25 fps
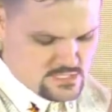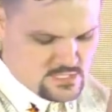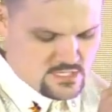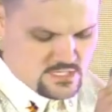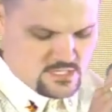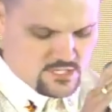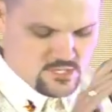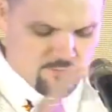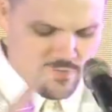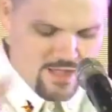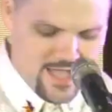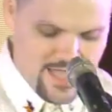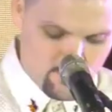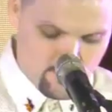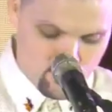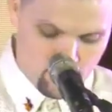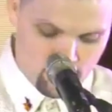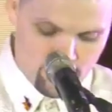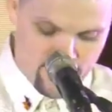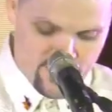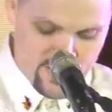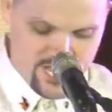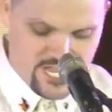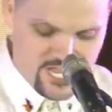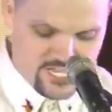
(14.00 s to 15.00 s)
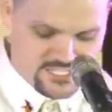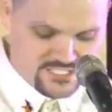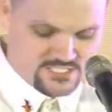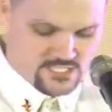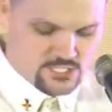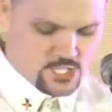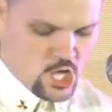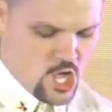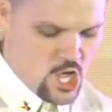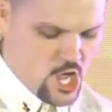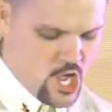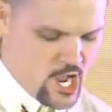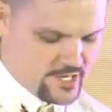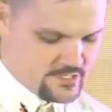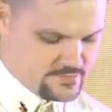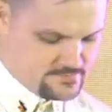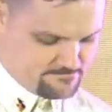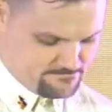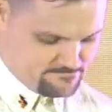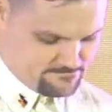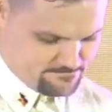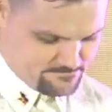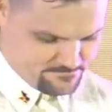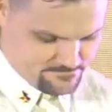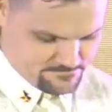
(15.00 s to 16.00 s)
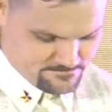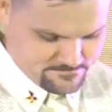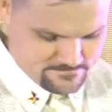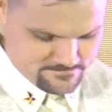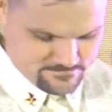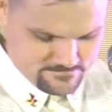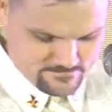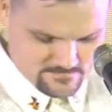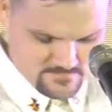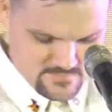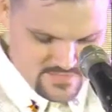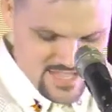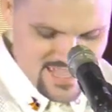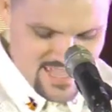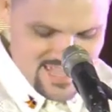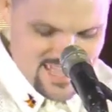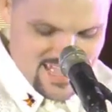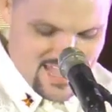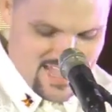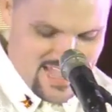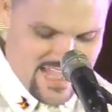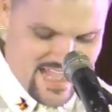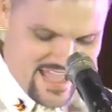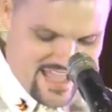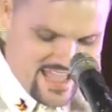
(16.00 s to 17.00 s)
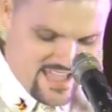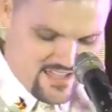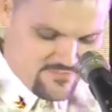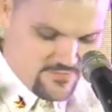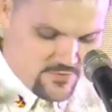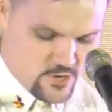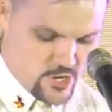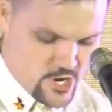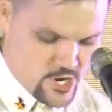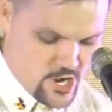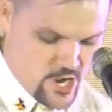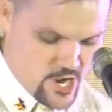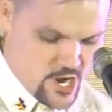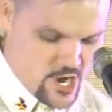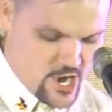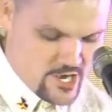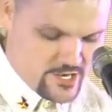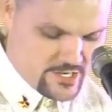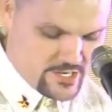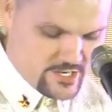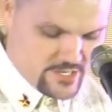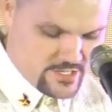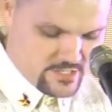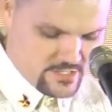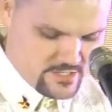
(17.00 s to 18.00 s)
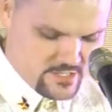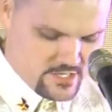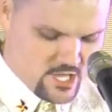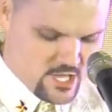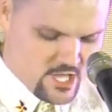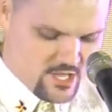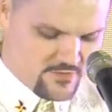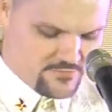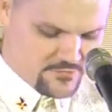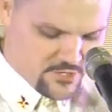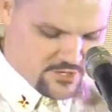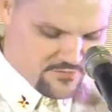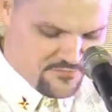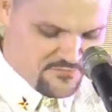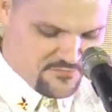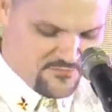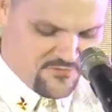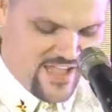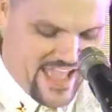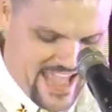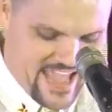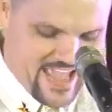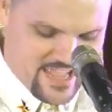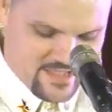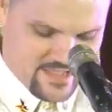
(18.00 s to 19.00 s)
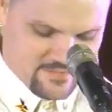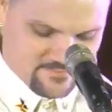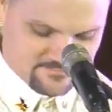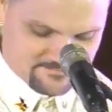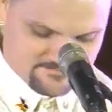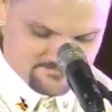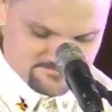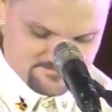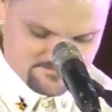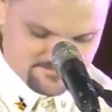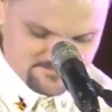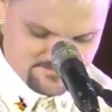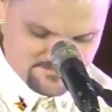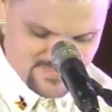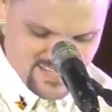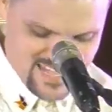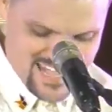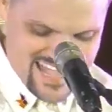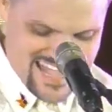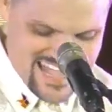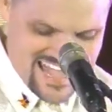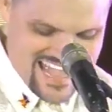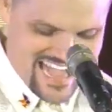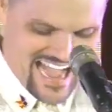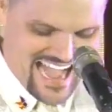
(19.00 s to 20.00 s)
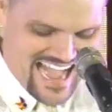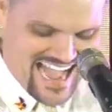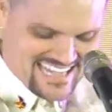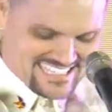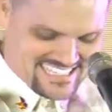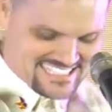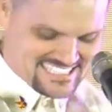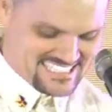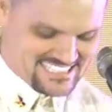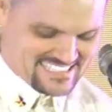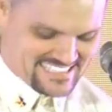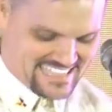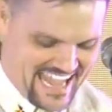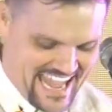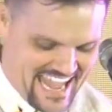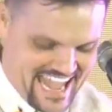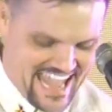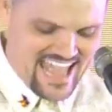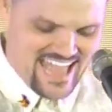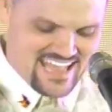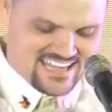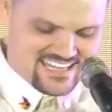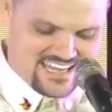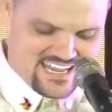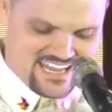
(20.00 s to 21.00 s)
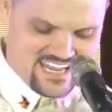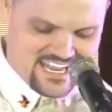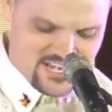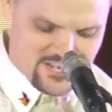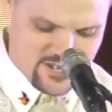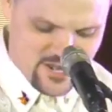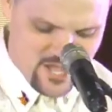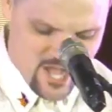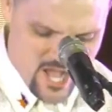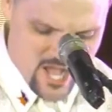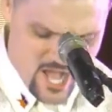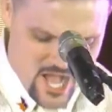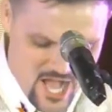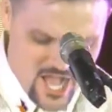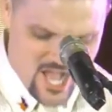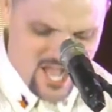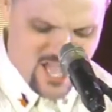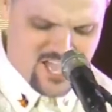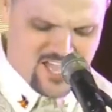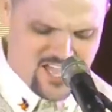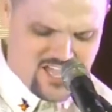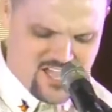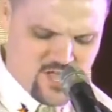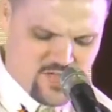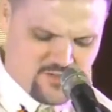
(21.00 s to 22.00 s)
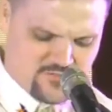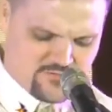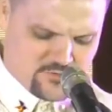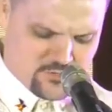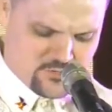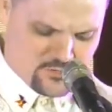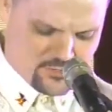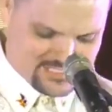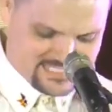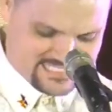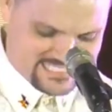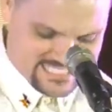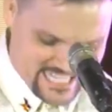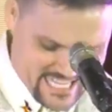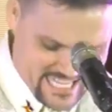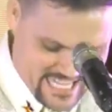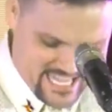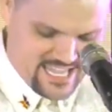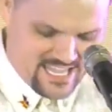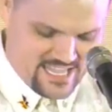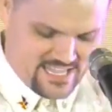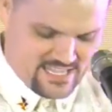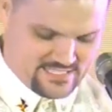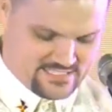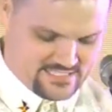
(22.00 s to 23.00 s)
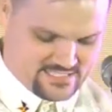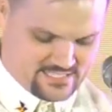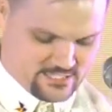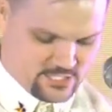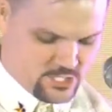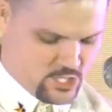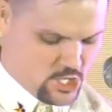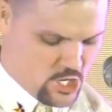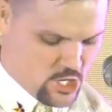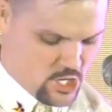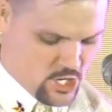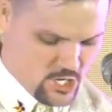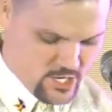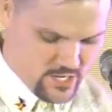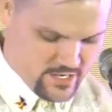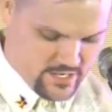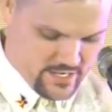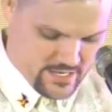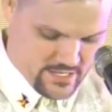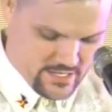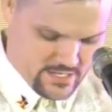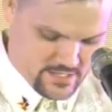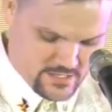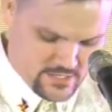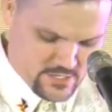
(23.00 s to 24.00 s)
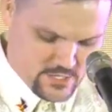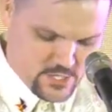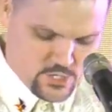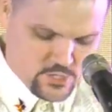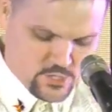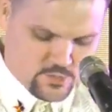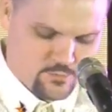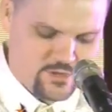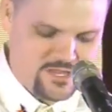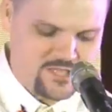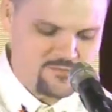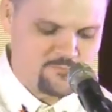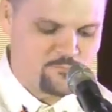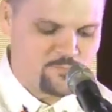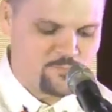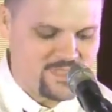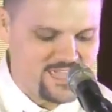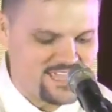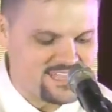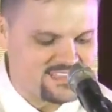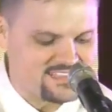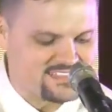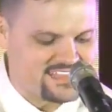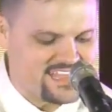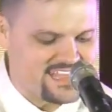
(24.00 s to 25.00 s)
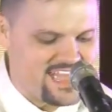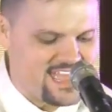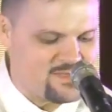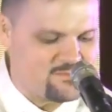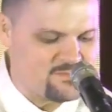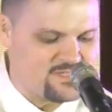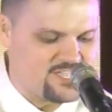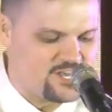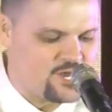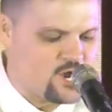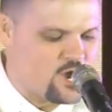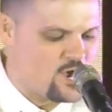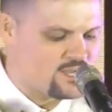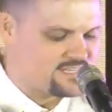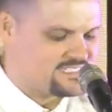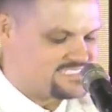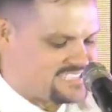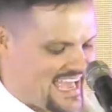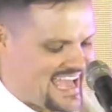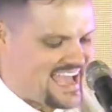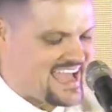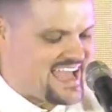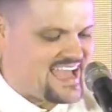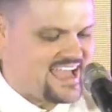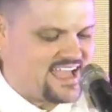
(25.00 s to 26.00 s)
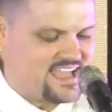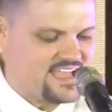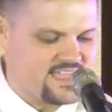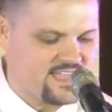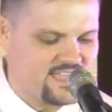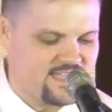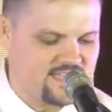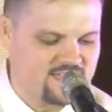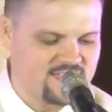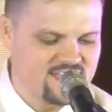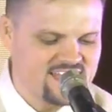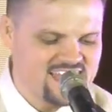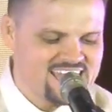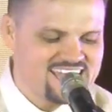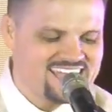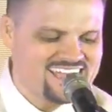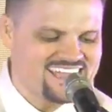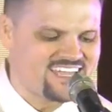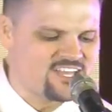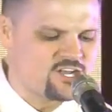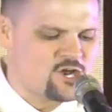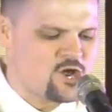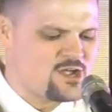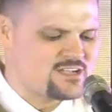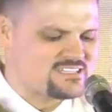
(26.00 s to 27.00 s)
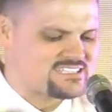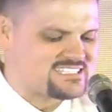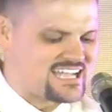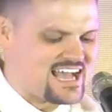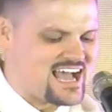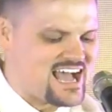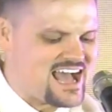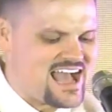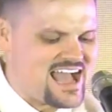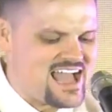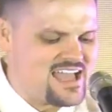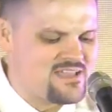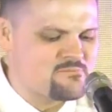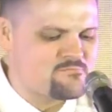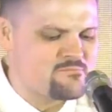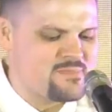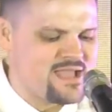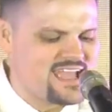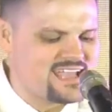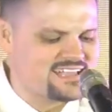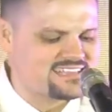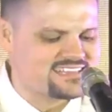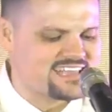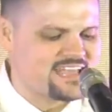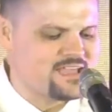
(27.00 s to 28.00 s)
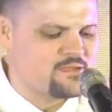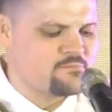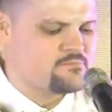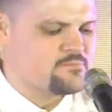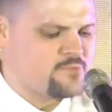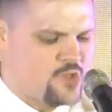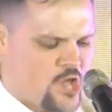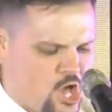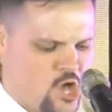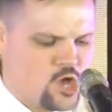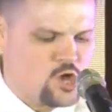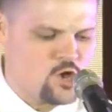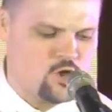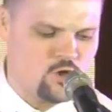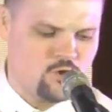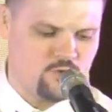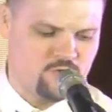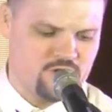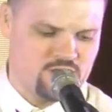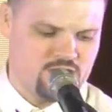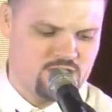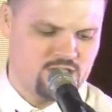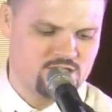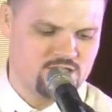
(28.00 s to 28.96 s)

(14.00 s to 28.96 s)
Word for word: The Bible reads, Lord, I have heard of your fame. I stand in awe of your deeds, Lord. Repeat them in our day. In our time, make them known.